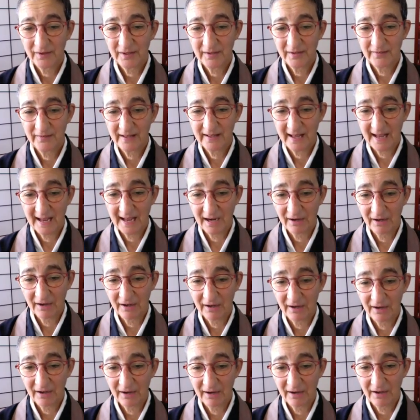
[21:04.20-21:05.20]
Seeing the
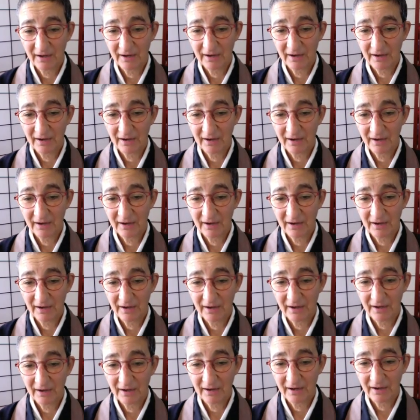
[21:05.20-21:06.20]
aggregate
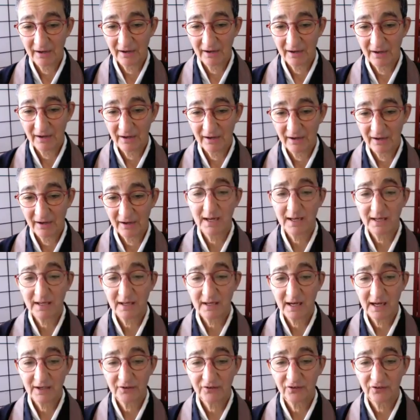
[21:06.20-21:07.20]
of our
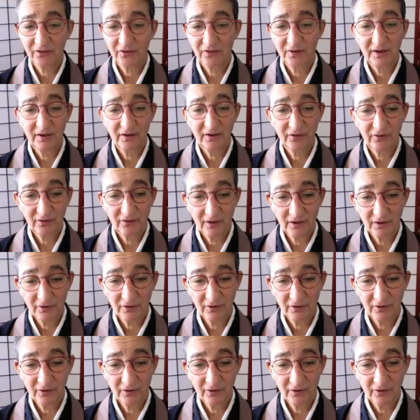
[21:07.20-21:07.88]
mind consciousness